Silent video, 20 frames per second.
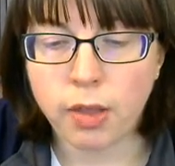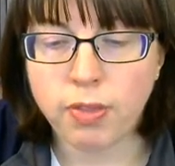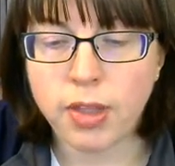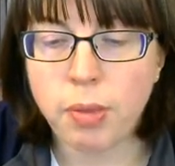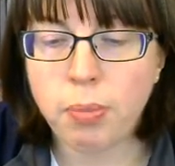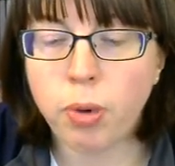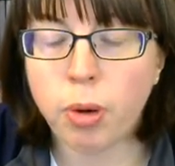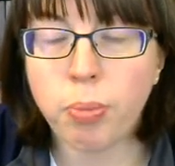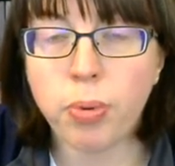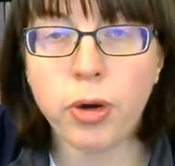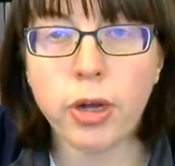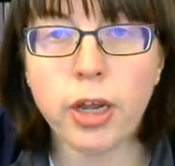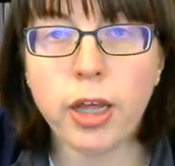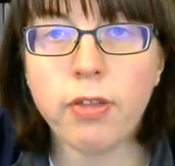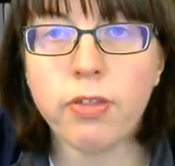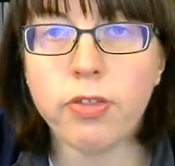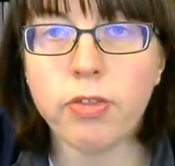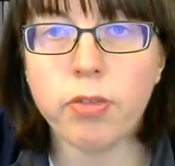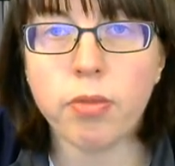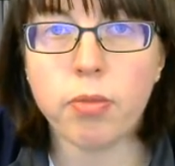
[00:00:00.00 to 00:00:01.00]
They were
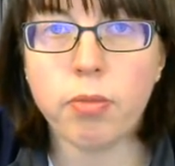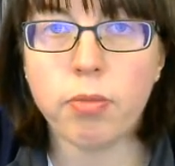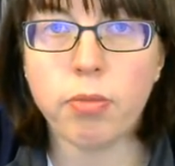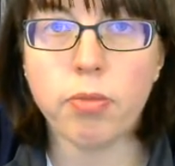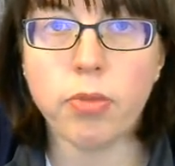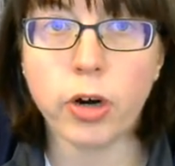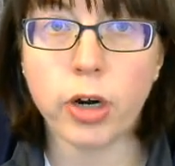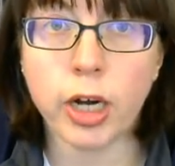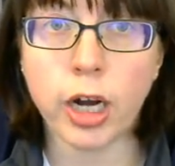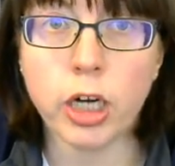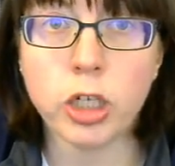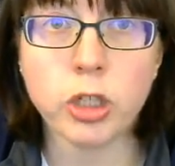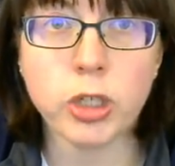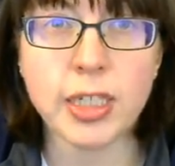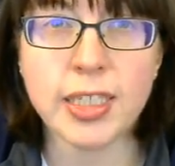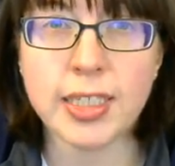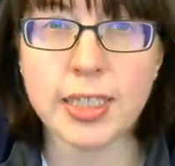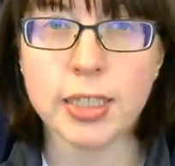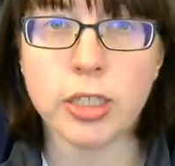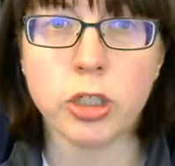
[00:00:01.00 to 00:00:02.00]
putting their
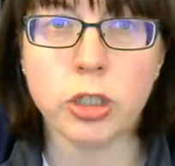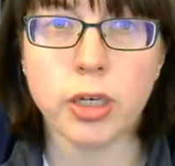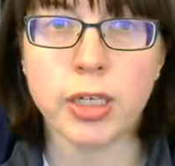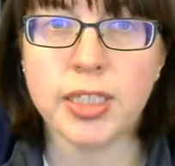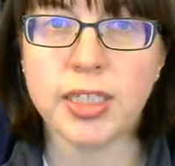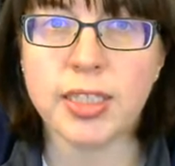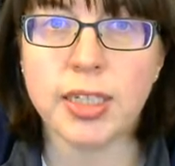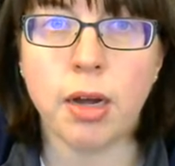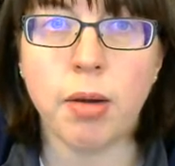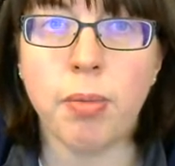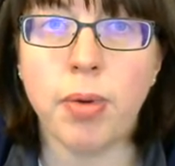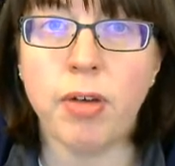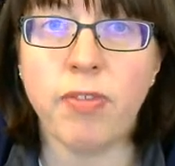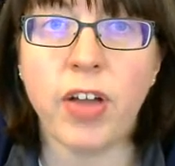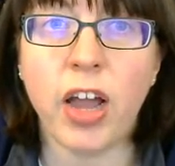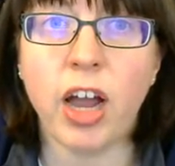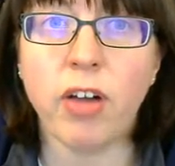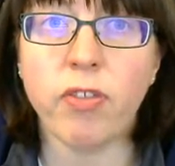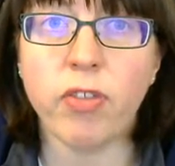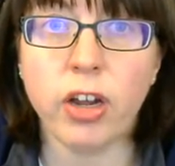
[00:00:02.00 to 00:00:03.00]
country's interests above
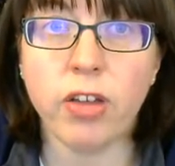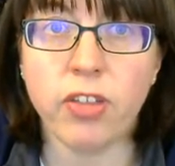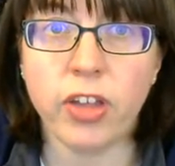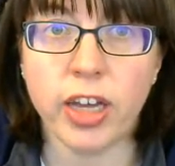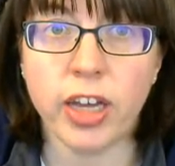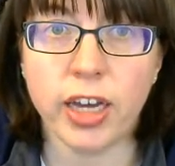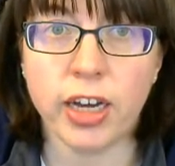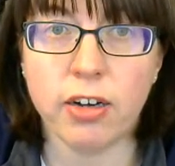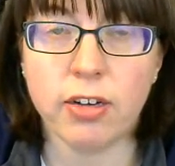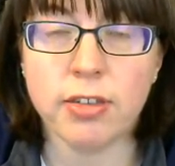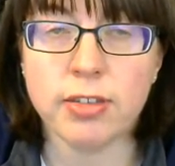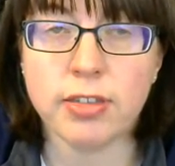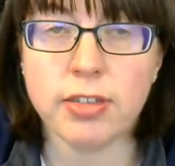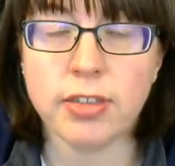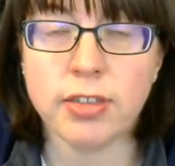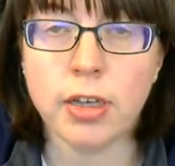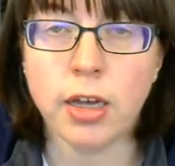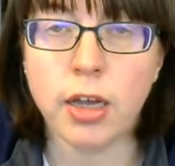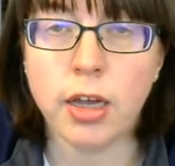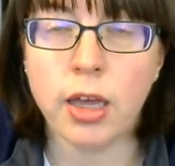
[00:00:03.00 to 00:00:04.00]
everything
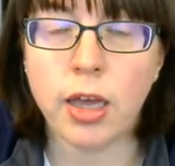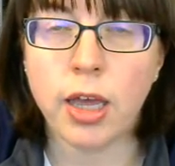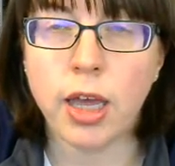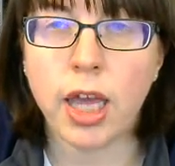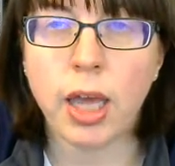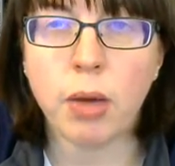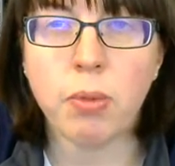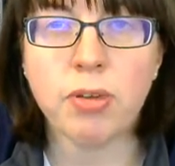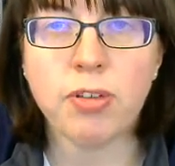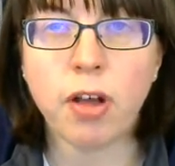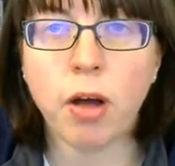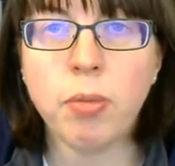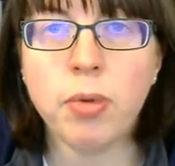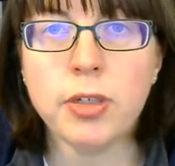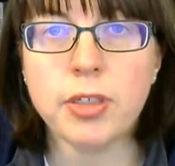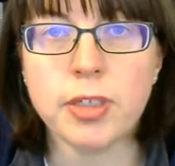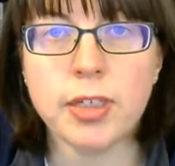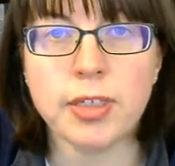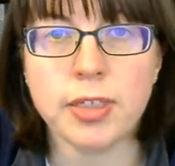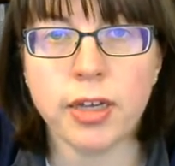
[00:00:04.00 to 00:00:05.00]
else. It was
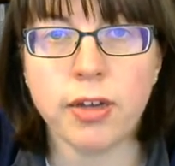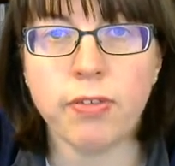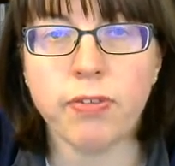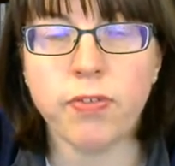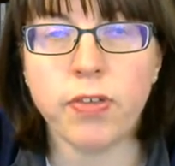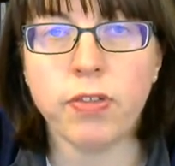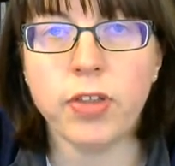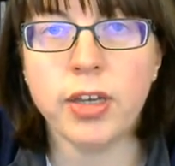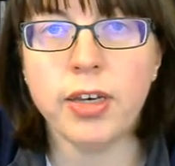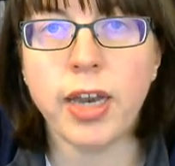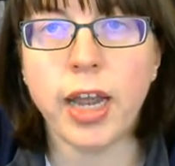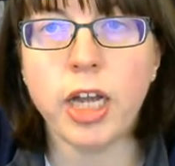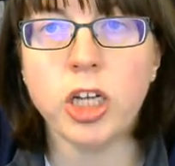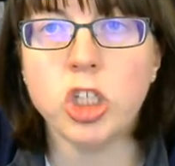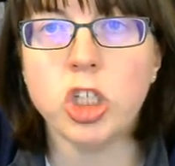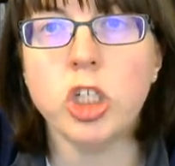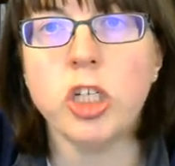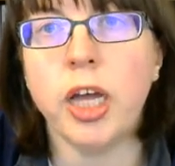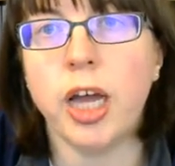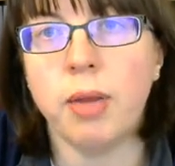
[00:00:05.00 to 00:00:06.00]
almost as if the
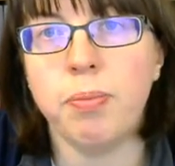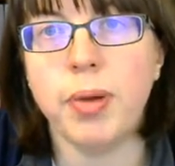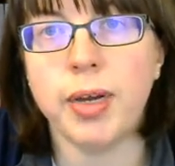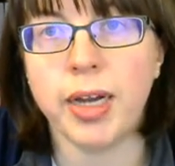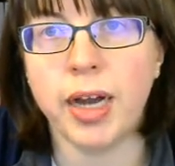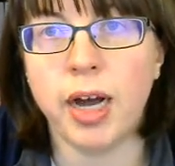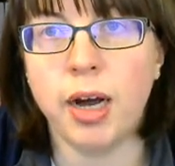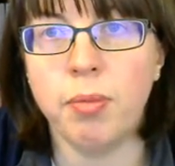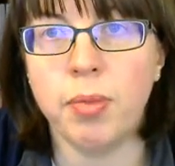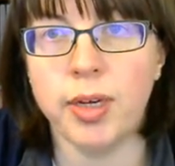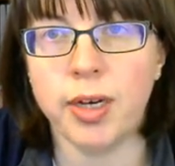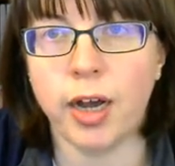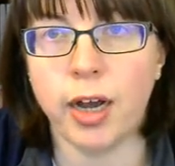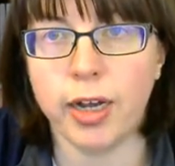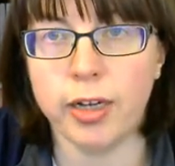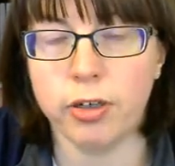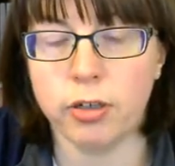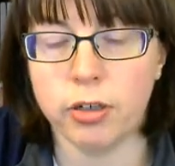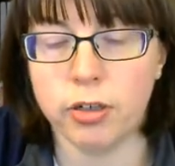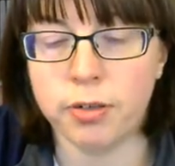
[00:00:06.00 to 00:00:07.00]
nation had become an
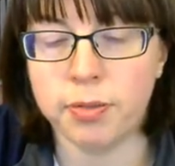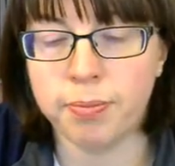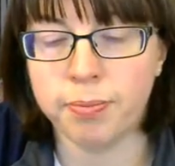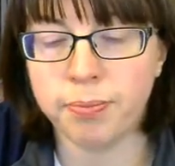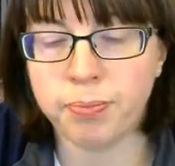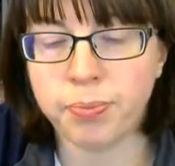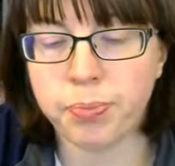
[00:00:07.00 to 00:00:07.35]
idol.